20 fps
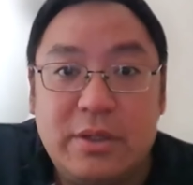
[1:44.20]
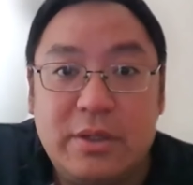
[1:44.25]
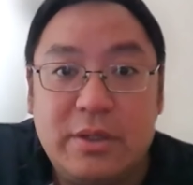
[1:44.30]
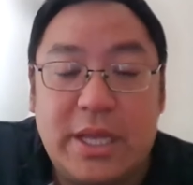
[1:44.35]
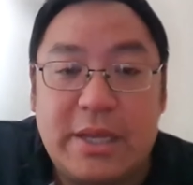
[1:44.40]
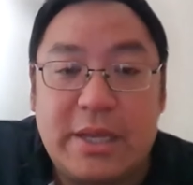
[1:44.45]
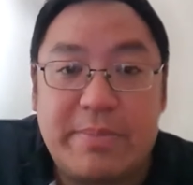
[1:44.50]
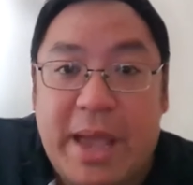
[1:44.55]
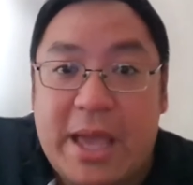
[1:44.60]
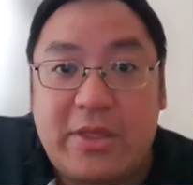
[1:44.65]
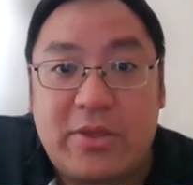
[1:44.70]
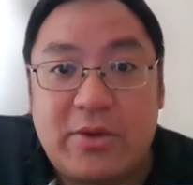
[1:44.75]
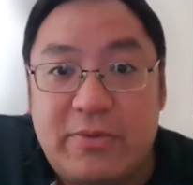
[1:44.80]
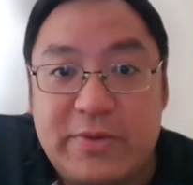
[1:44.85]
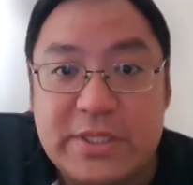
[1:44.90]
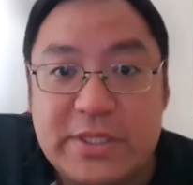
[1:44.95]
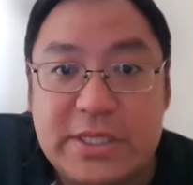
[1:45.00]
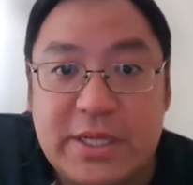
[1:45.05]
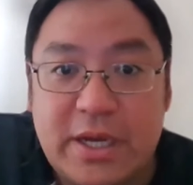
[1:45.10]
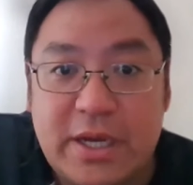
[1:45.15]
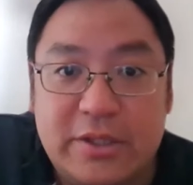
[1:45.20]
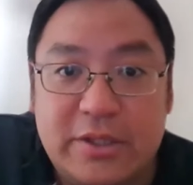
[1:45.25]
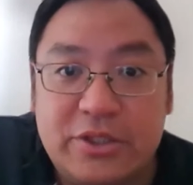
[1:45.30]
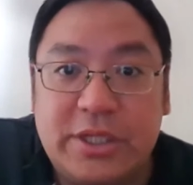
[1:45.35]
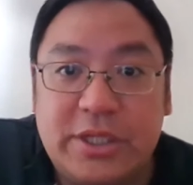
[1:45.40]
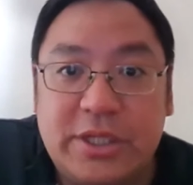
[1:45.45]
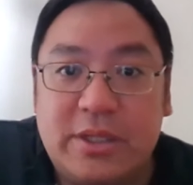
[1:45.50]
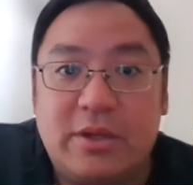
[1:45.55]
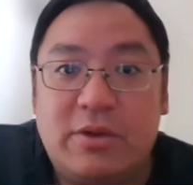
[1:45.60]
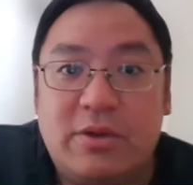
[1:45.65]
like
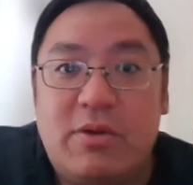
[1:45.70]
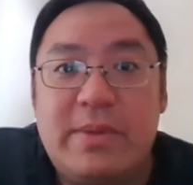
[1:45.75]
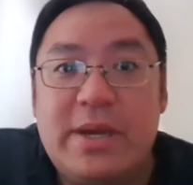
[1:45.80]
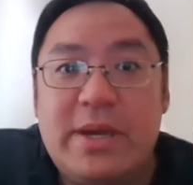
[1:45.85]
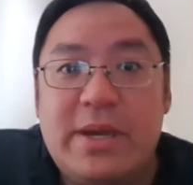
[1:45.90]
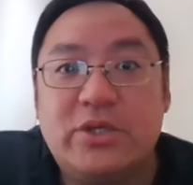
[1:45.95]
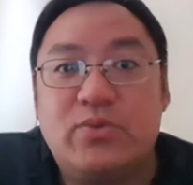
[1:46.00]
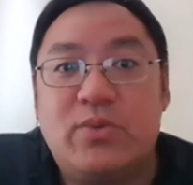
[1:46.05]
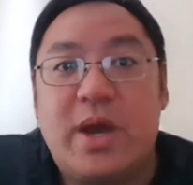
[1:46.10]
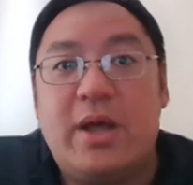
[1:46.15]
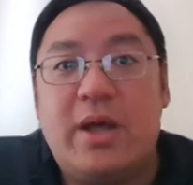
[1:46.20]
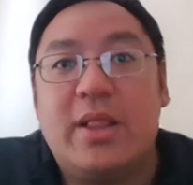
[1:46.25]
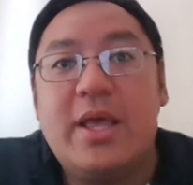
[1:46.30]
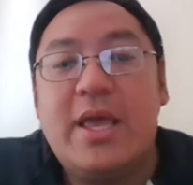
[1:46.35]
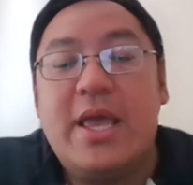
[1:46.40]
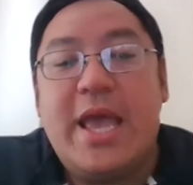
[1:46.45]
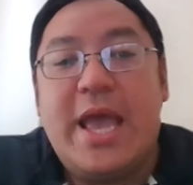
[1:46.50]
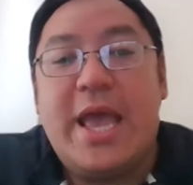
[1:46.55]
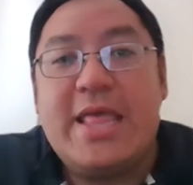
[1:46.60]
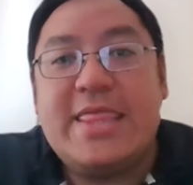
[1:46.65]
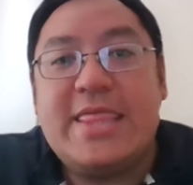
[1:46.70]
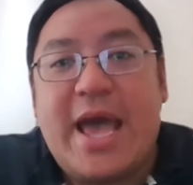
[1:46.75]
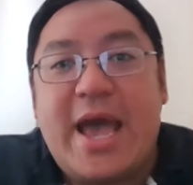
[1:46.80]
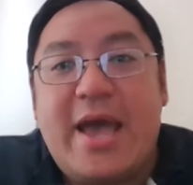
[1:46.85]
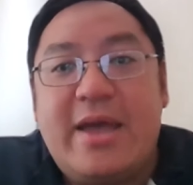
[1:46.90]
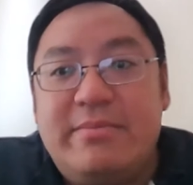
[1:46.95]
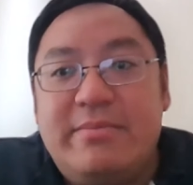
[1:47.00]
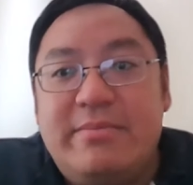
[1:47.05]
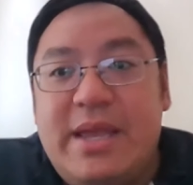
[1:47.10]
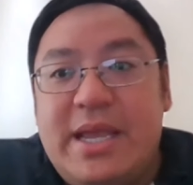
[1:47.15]
pathophysiology and glaucoma as well, and
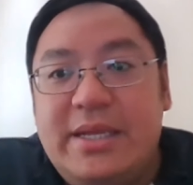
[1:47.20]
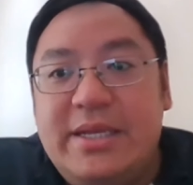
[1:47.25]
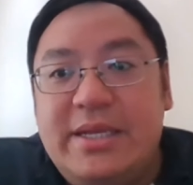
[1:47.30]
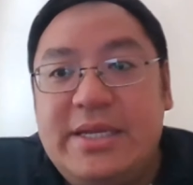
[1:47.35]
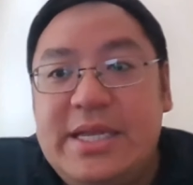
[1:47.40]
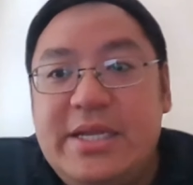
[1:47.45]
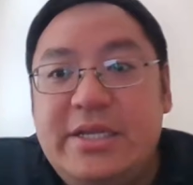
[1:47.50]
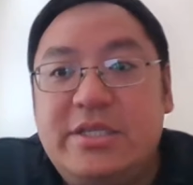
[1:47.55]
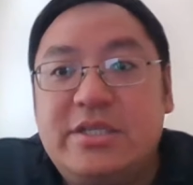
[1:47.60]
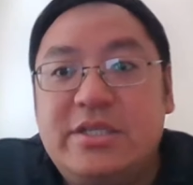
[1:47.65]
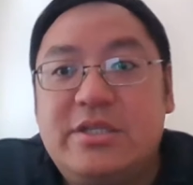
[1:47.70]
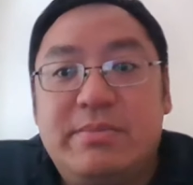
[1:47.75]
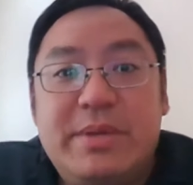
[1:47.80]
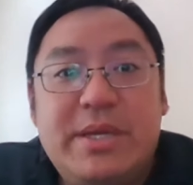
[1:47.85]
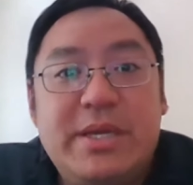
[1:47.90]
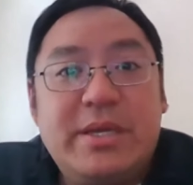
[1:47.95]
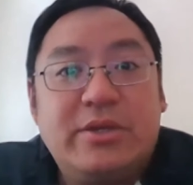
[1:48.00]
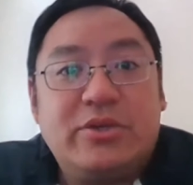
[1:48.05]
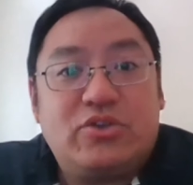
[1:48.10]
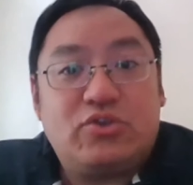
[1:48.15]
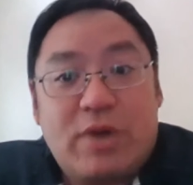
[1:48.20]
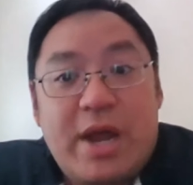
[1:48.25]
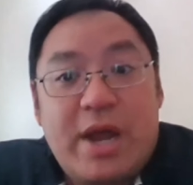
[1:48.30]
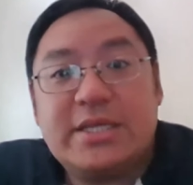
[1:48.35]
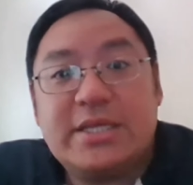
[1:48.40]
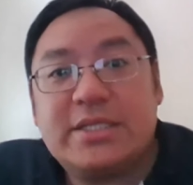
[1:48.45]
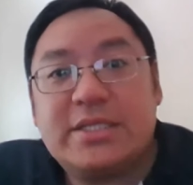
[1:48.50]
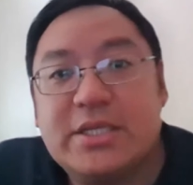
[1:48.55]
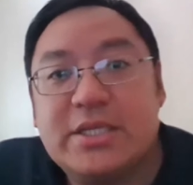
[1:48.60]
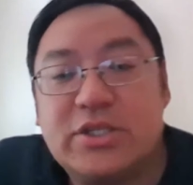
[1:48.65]
that may need to be
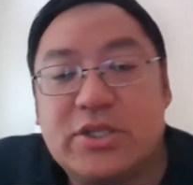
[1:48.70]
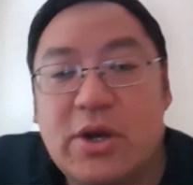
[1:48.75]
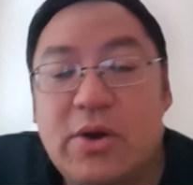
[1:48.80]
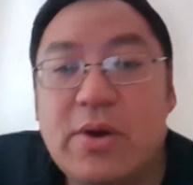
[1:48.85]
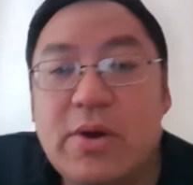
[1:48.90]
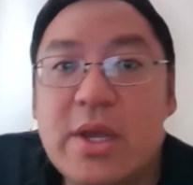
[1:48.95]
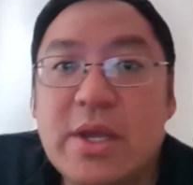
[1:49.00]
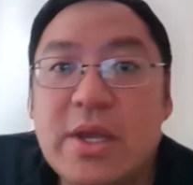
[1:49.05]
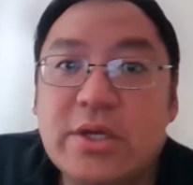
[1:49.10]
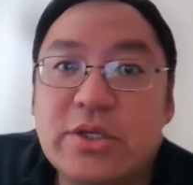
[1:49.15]
addressed. And so